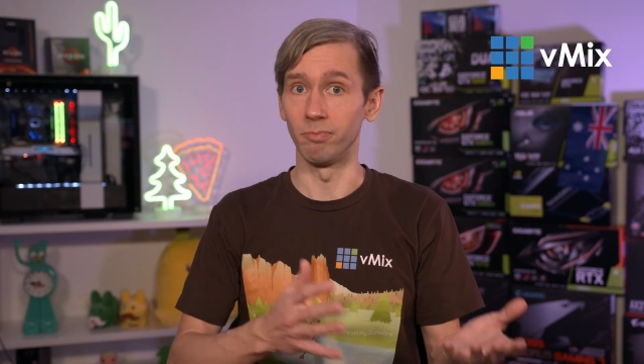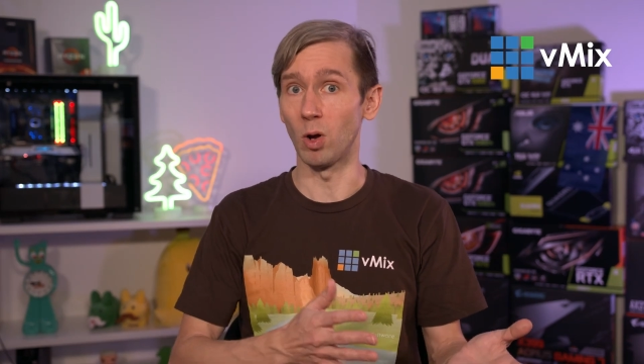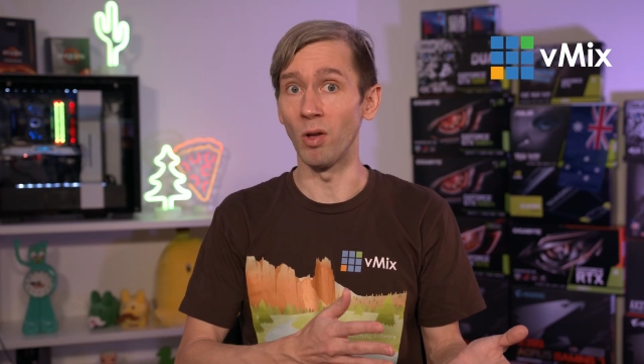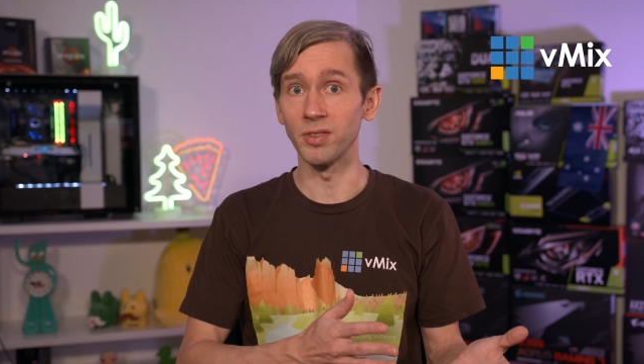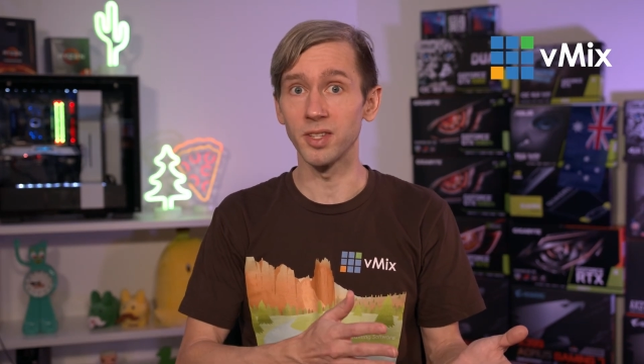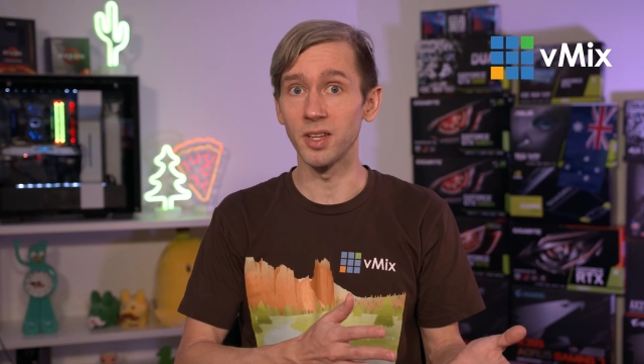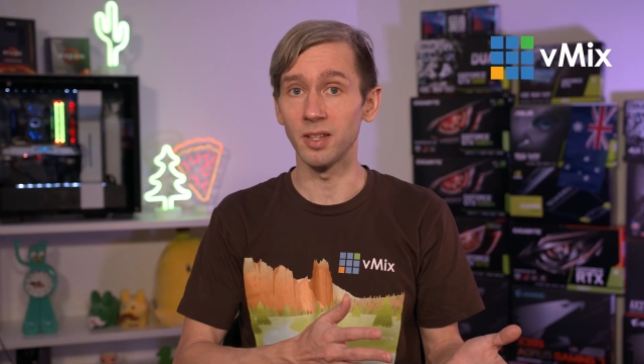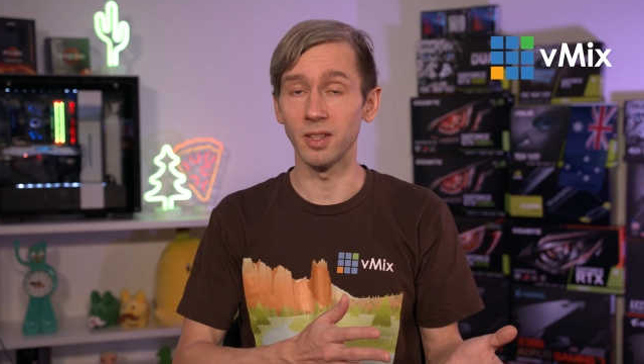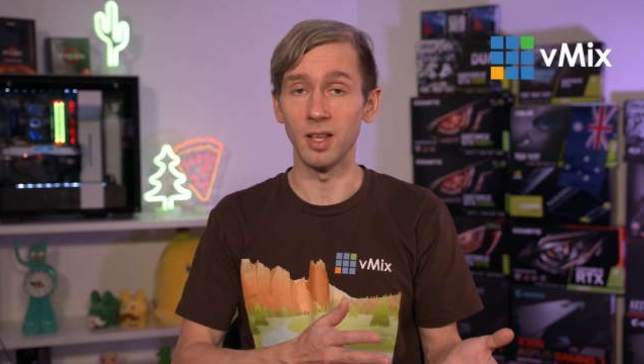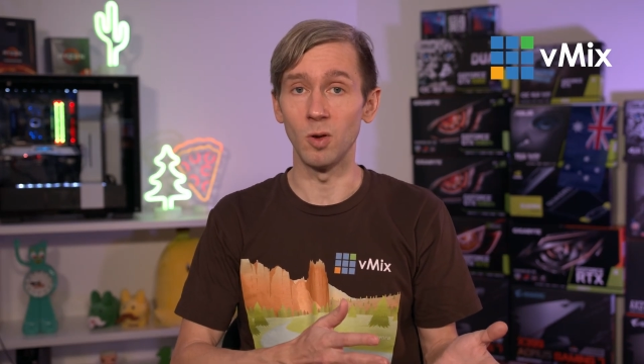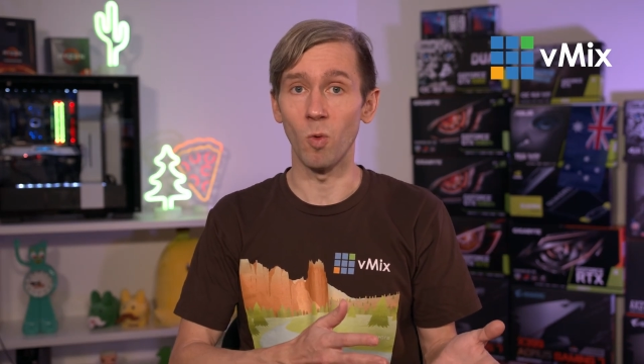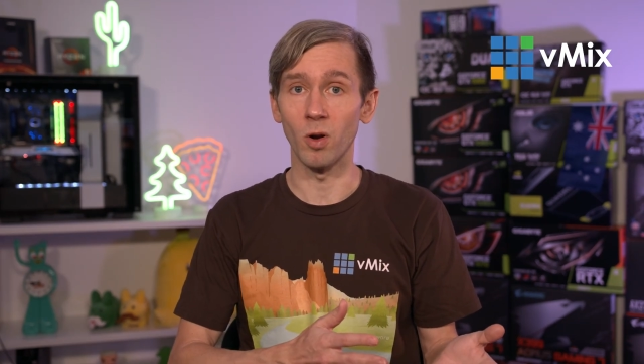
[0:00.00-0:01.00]

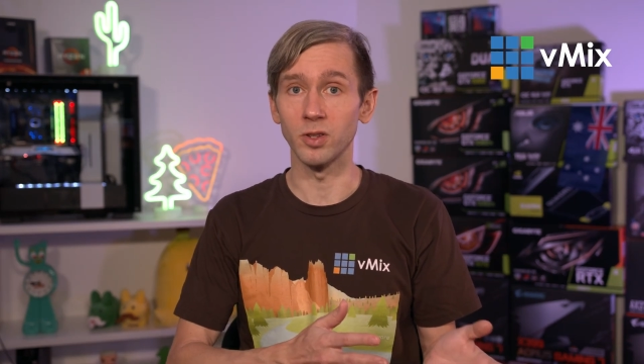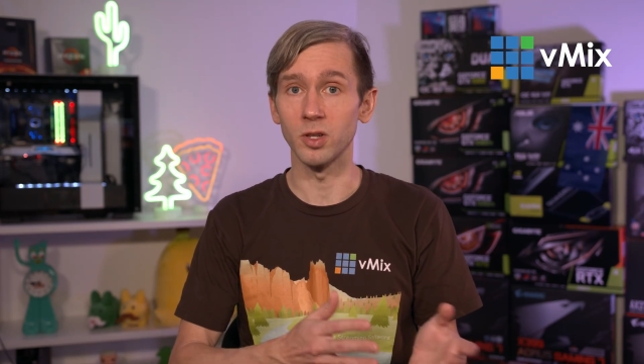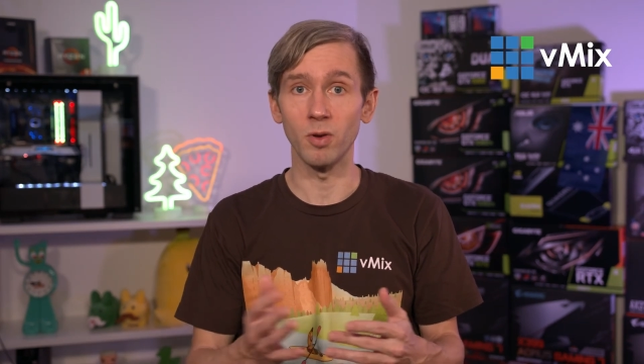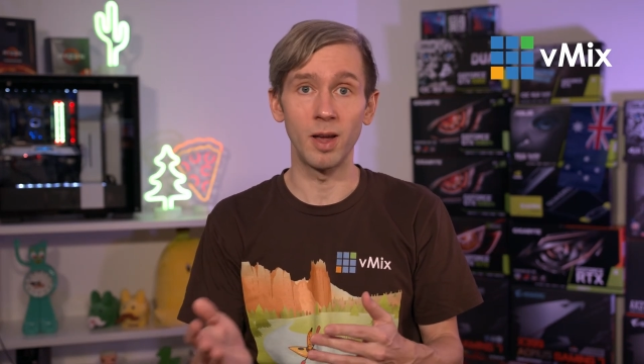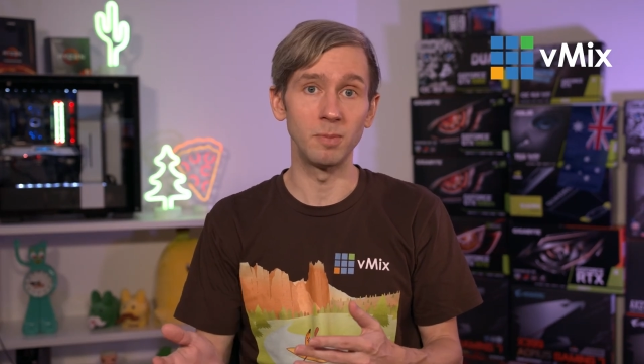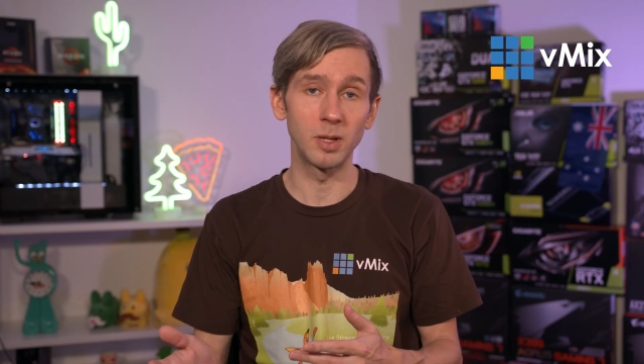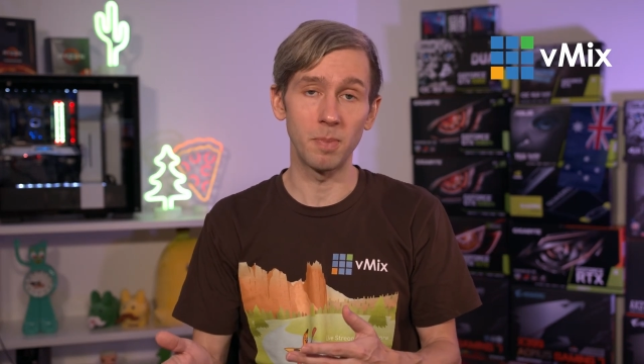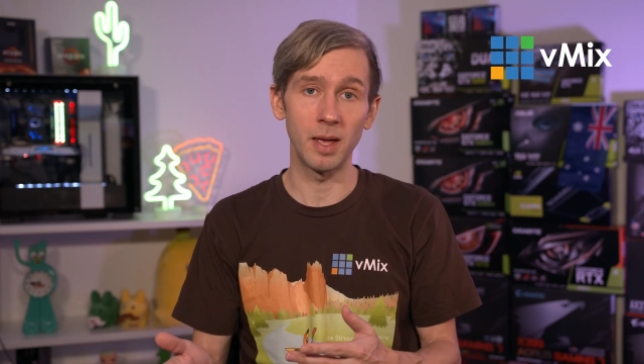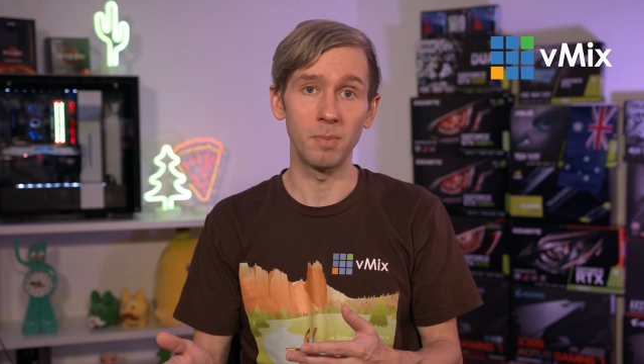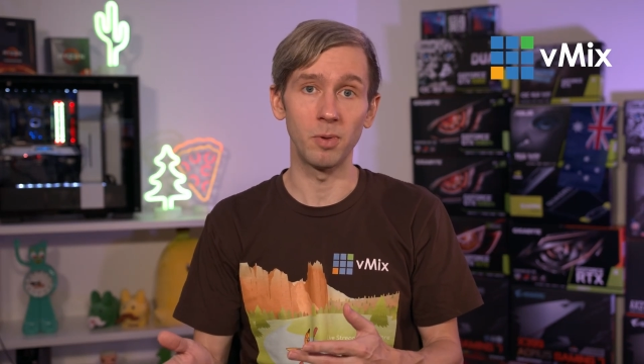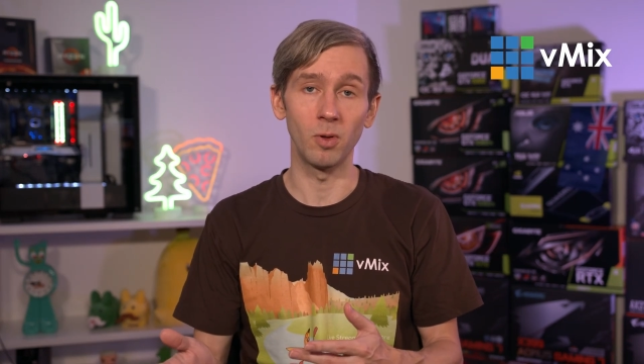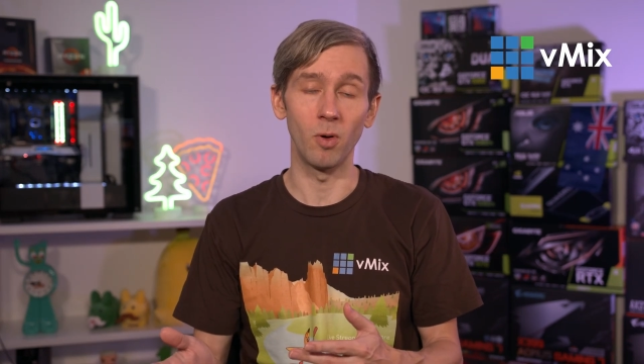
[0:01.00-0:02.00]
concert that you want to stream to
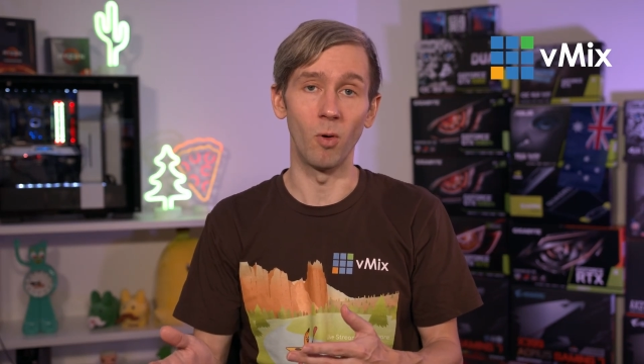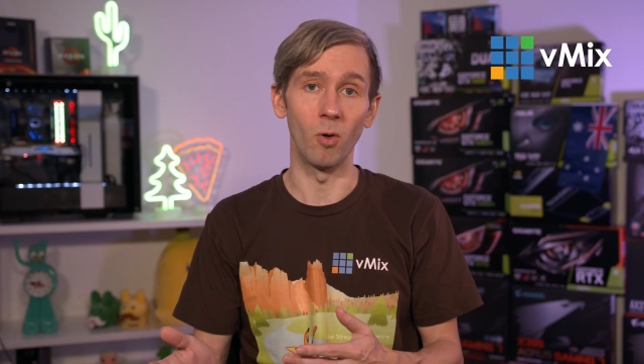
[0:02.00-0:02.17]
people